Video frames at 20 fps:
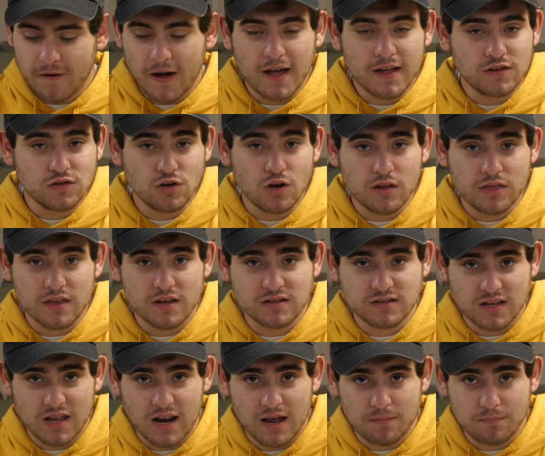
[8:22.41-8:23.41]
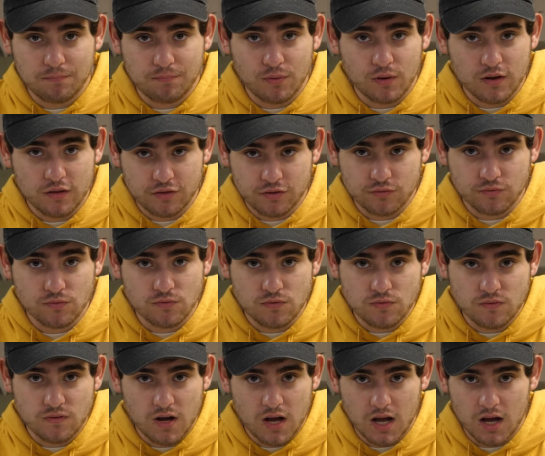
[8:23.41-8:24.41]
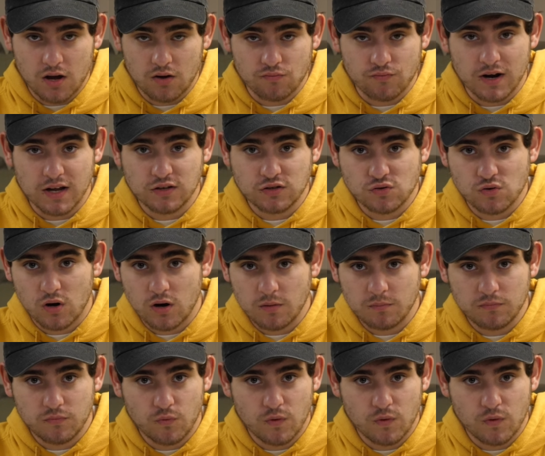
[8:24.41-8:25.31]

I took this and I put it through a rainstorm,